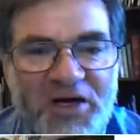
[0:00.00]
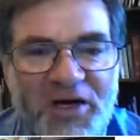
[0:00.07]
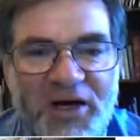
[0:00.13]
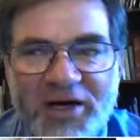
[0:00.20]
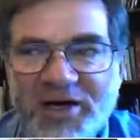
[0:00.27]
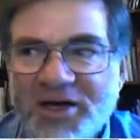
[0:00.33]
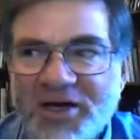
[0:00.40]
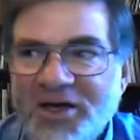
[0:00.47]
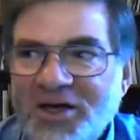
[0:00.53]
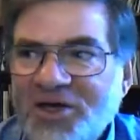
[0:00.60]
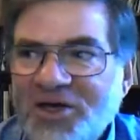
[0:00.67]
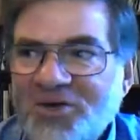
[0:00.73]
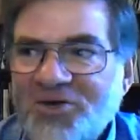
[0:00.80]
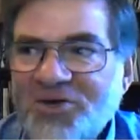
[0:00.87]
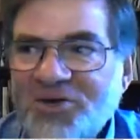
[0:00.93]
Uh,
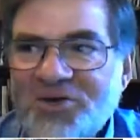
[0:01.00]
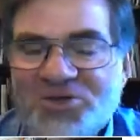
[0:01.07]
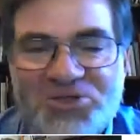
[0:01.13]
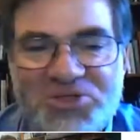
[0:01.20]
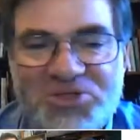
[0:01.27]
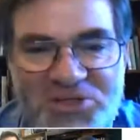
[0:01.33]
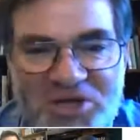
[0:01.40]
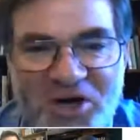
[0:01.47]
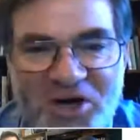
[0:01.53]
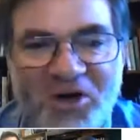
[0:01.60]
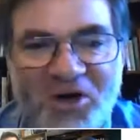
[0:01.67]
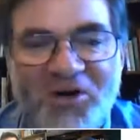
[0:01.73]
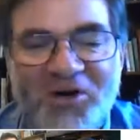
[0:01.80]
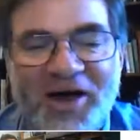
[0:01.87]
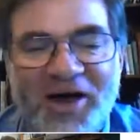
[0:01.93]
you you
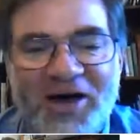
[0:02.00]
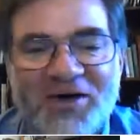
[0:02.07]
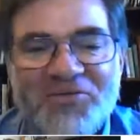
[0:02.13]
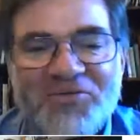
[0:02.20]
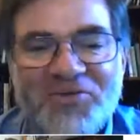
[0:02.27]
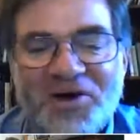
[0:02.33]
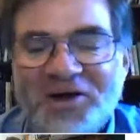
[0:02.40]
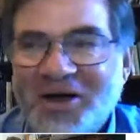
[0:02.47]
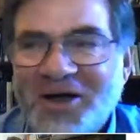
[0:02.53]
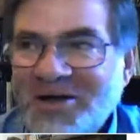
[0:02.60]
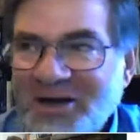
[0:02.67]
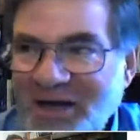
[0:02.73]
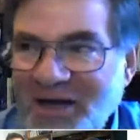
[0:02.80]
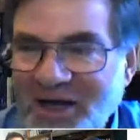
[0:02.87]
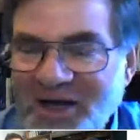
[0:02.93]
still have a
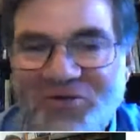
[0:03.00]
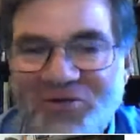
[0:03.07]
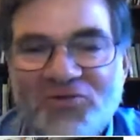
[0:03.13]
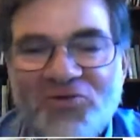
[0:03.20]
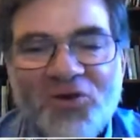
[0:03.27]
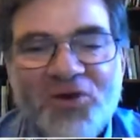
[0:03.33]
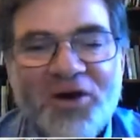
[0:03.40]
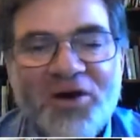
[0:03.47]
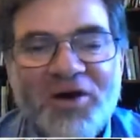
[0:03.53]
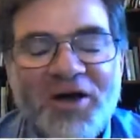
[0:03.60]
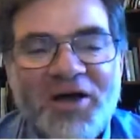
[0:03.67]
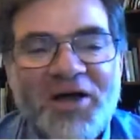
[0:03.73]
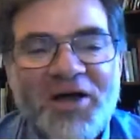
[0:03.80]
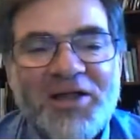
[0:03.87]
need for